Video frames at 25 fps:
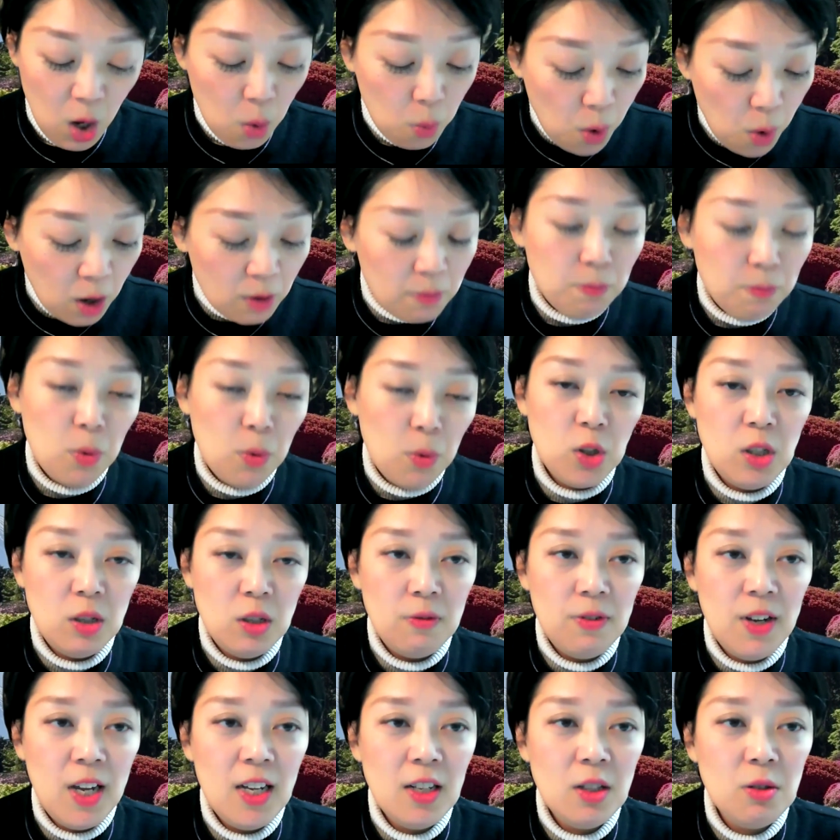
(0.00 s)
what
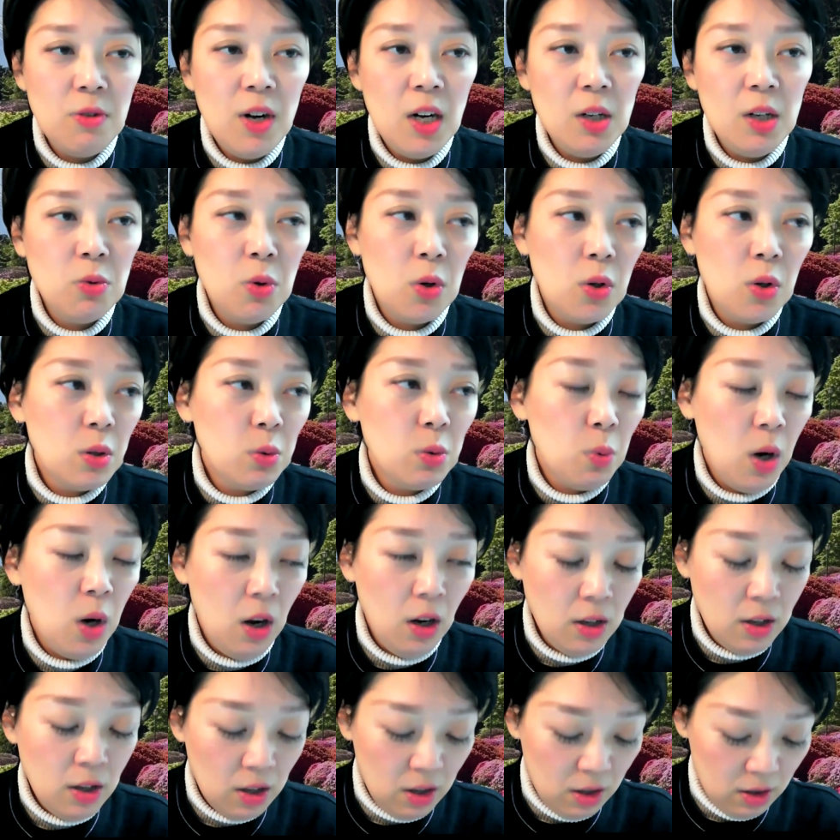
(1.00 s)
motivates Red Cross
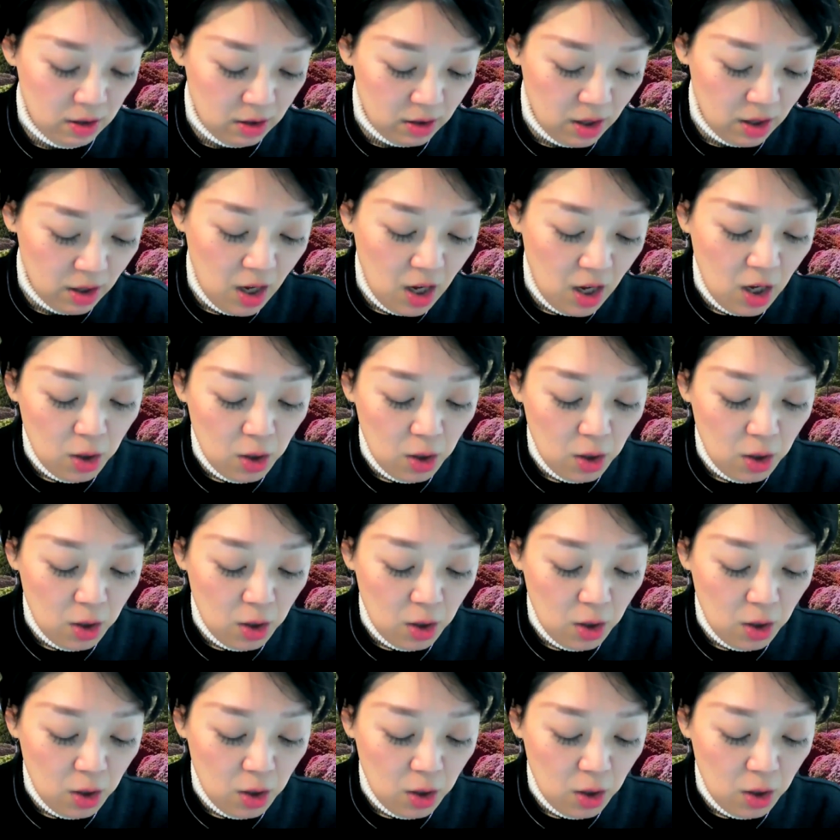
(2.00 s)
workers